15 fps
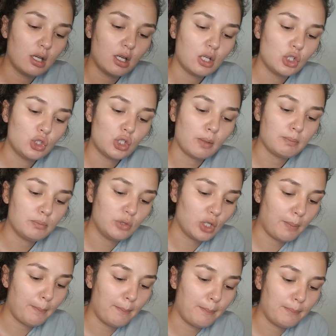Chop, chop,
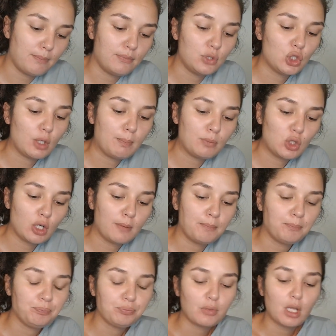chop, chop.
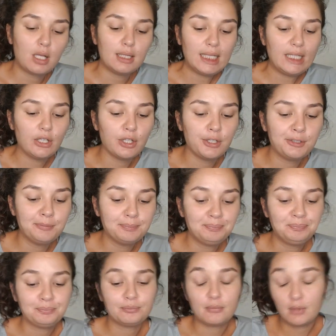Leo,
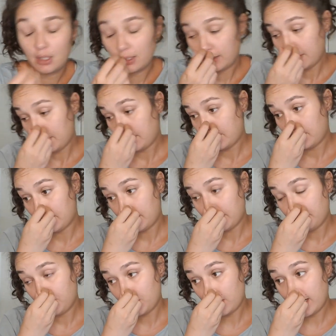
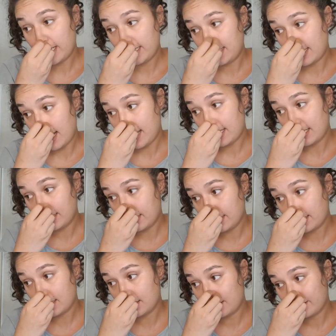sorry to say
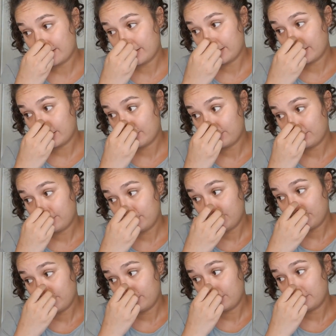this,
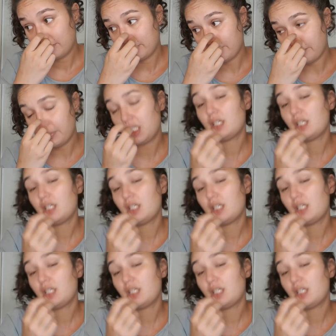but you're